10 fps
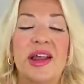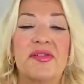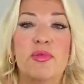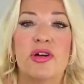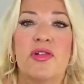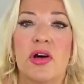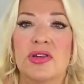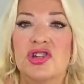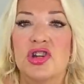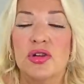let's move
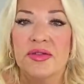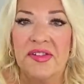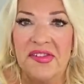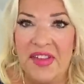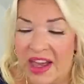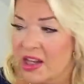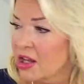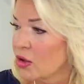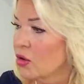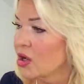on to the
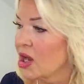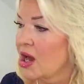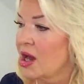second look,